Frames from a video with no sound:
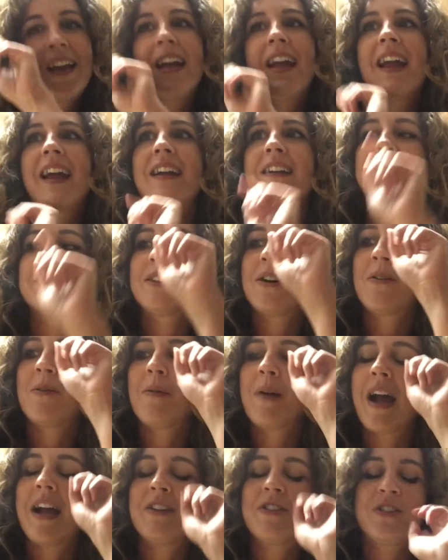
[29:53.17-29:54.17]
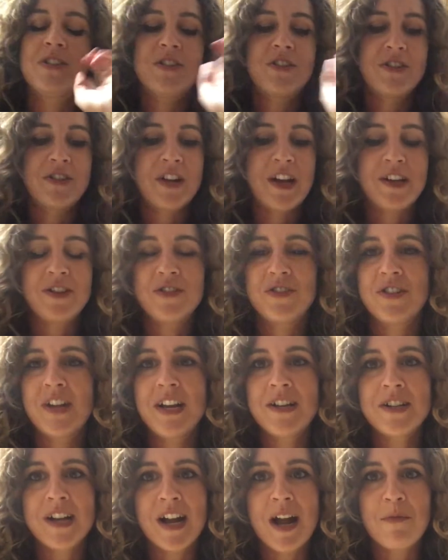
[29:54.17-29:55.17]
And so I just
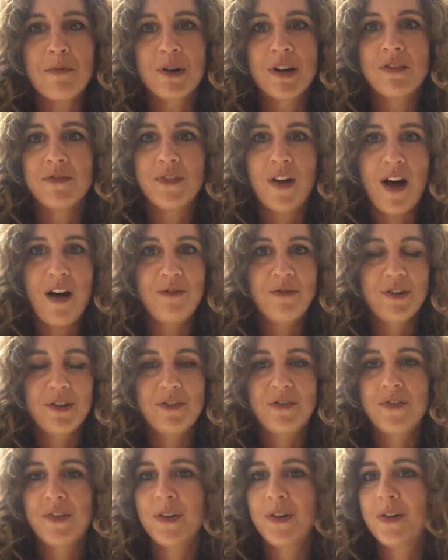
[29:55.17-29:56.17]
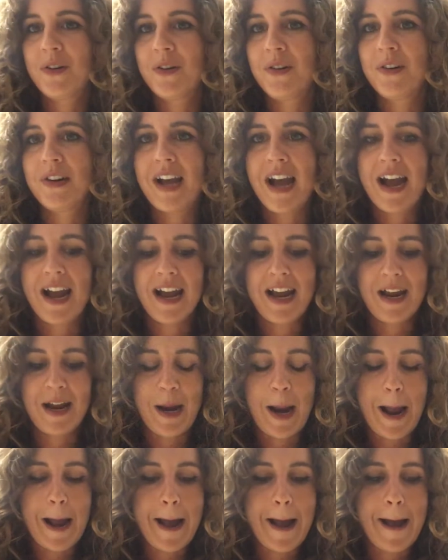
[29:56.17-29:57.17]
changed. I got more involved with food.
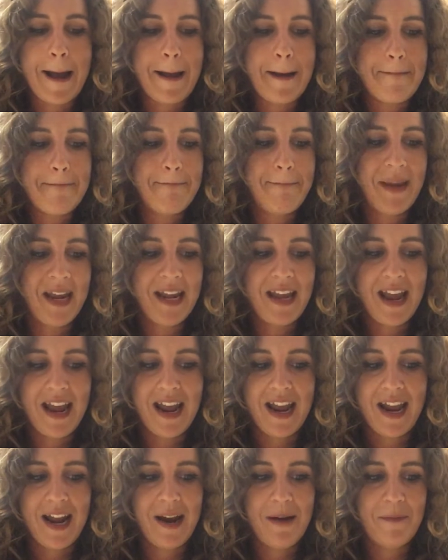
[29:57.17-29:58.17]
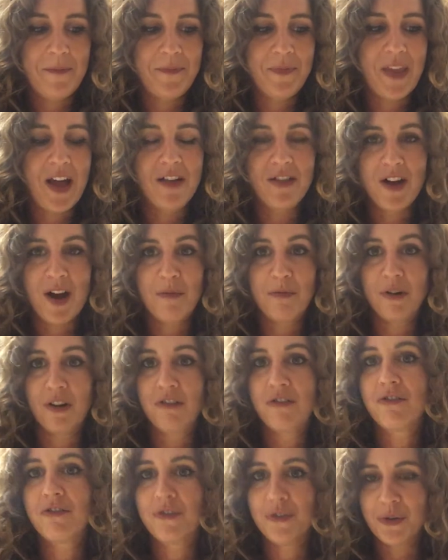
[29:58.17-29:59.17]
I became a lot more
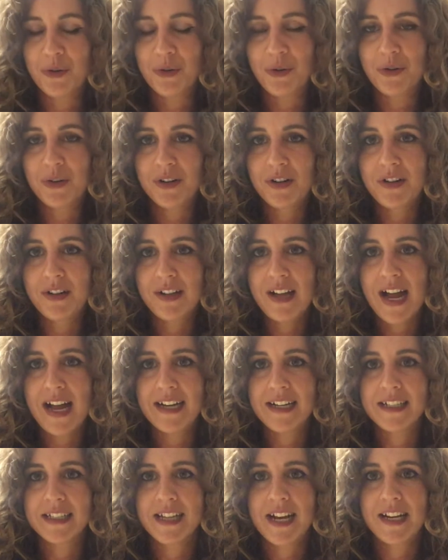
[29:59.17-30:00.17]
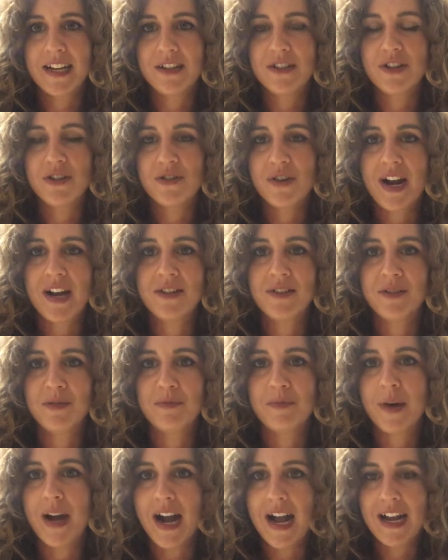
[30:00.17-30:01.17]
frugal. I decided to try to
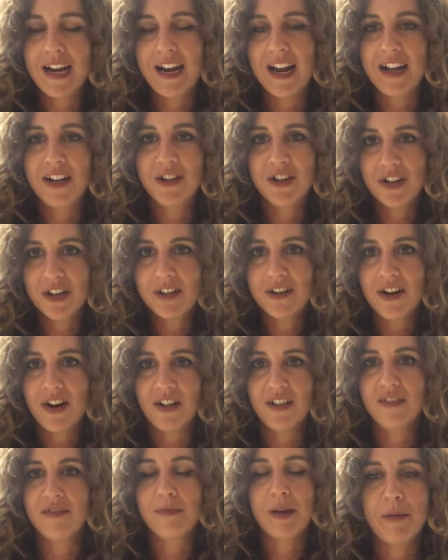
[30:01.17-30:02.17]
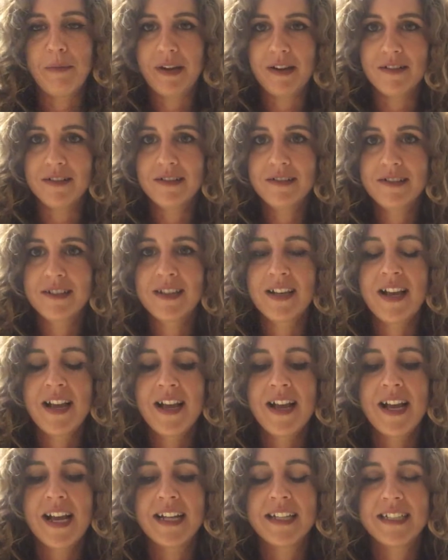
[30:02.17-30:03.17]
buy and cook all of meals
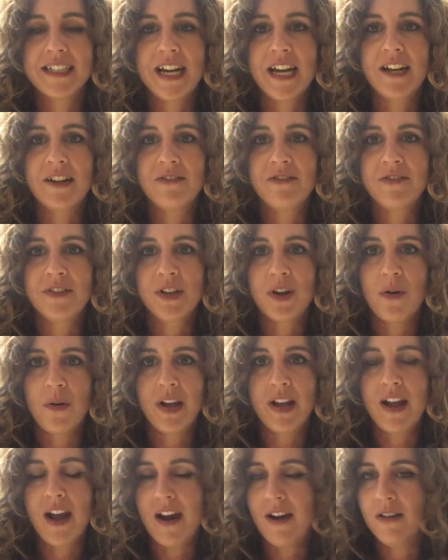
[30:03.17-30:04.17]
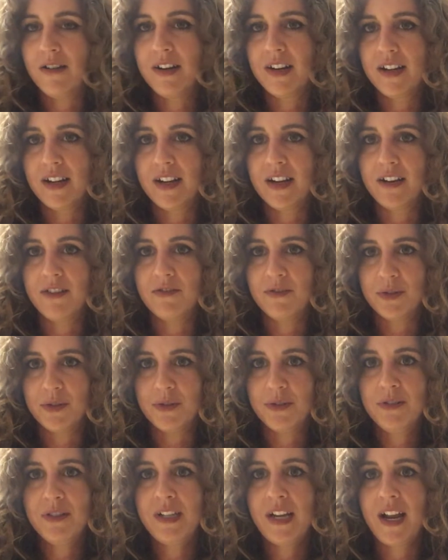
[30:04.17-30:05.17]
instead of going out and getting
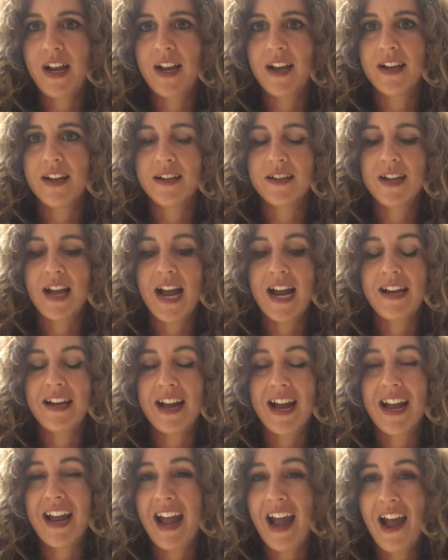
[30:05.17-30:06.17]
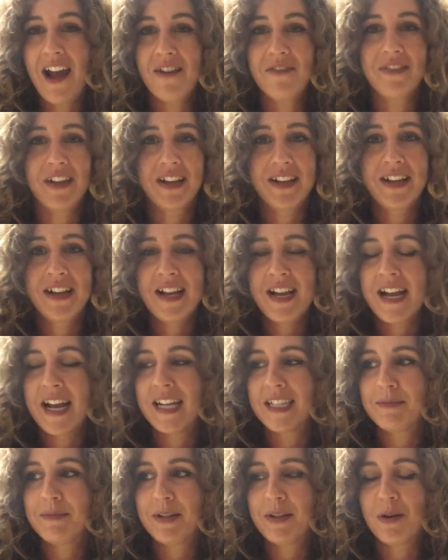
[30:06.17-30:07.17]
food. And I have, like,
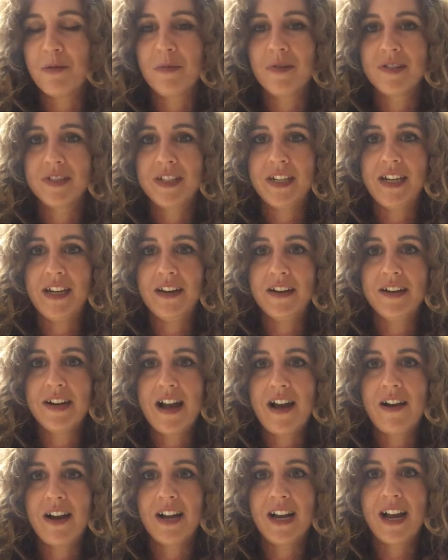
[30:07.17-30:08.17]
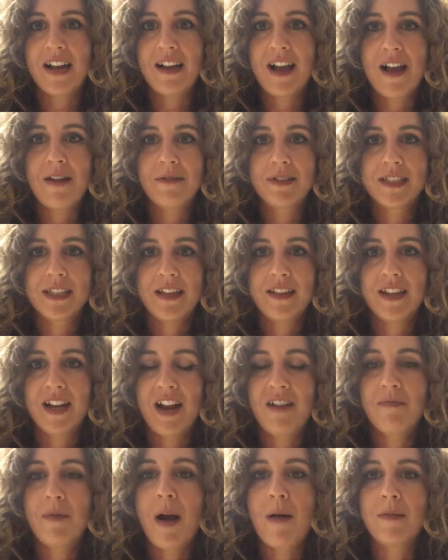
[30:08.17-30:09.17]
it's been almost a year now, and I would say that
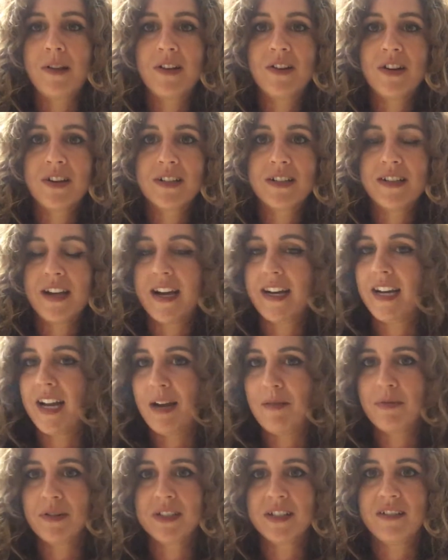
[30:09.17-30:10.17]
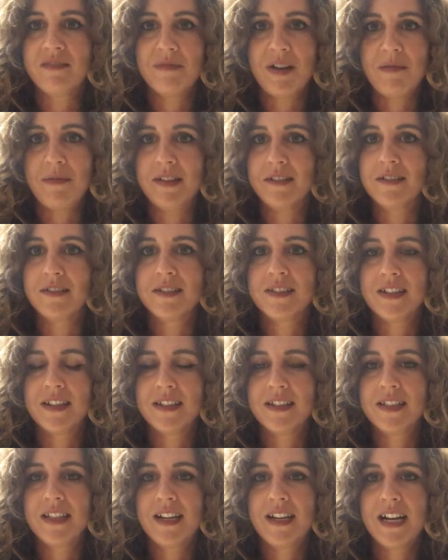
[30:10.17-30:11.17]
I've probably cooked 98% of my meals
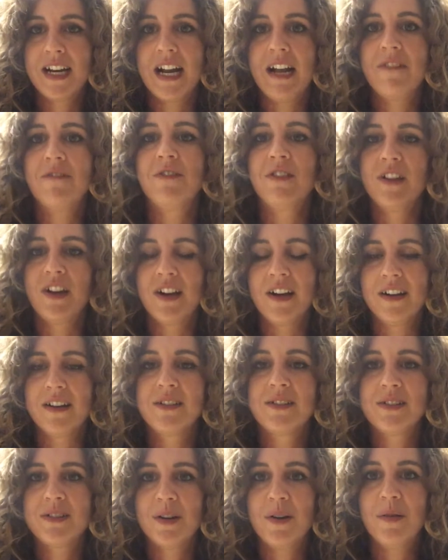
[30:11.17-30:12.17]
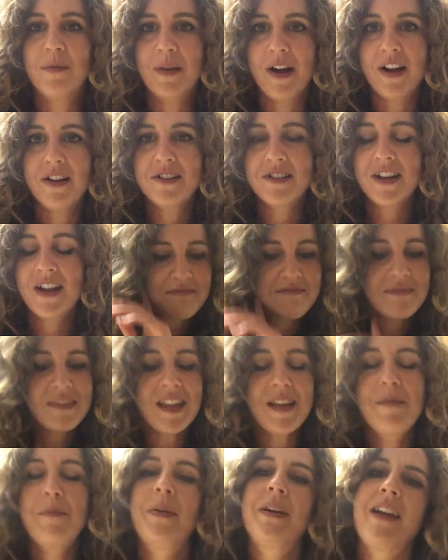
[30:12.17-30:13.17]
since then, and I've learned so much.
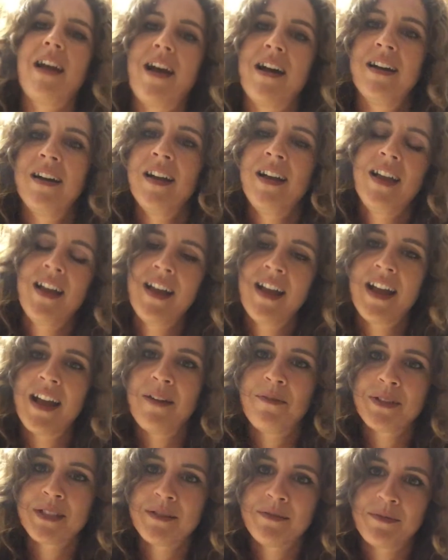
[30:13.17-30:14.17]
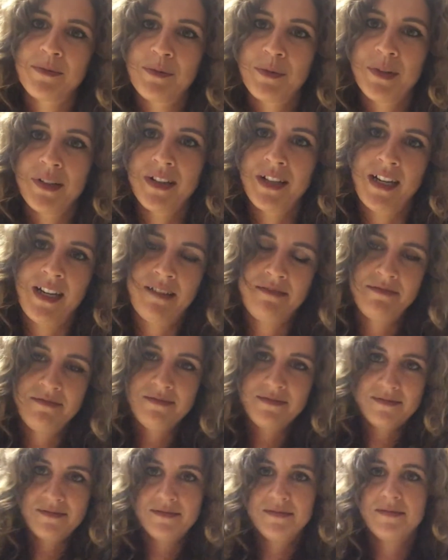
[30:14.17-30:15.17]
But yeah, it was really
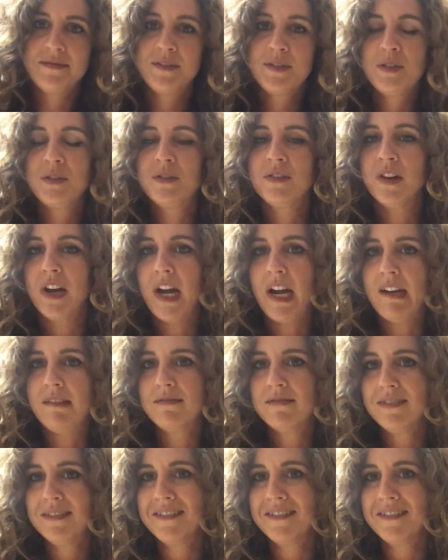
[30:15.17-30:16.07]
great.